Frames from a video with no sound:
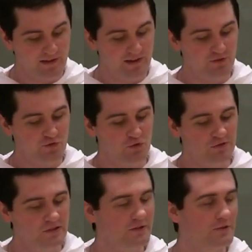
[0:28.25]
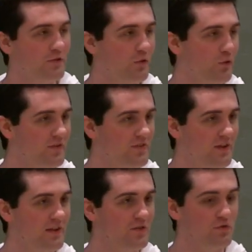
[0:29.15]
It is too little, the Lord
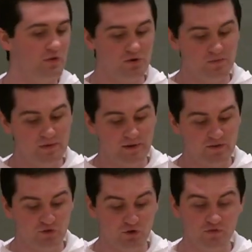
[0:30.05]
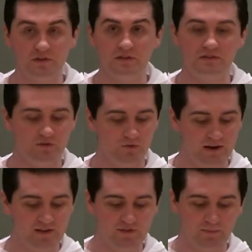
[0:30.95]
says, for you to be my servant, to
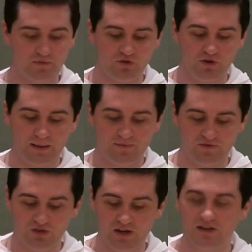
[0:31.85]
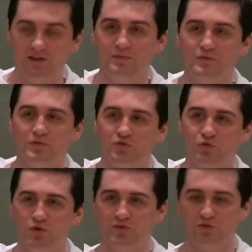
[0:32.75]
raise up the tribes of Jacob and
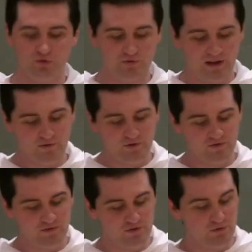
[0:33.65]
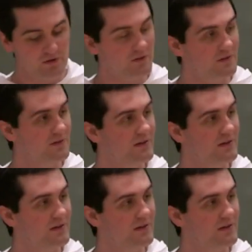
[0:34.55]
restore the survivors of Israel.